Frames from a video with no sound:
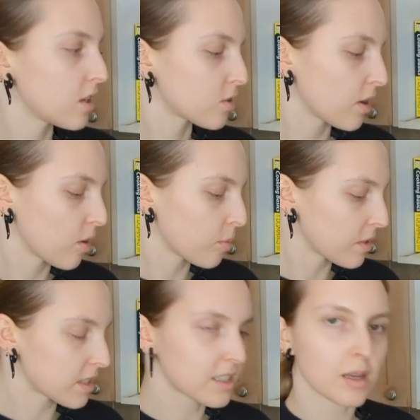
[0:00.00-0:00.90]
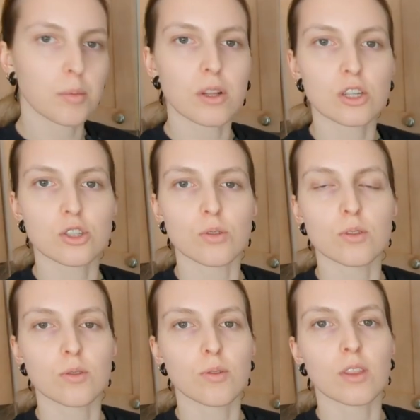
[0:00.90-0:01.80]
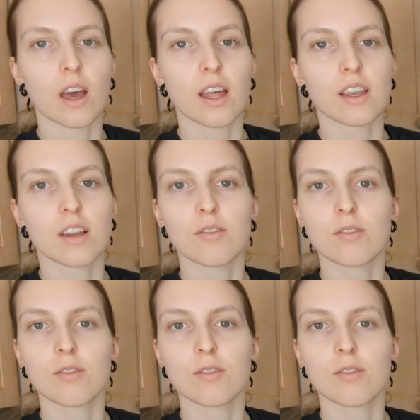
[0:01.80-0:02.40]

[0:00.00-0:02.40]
So I hope this example has shown you that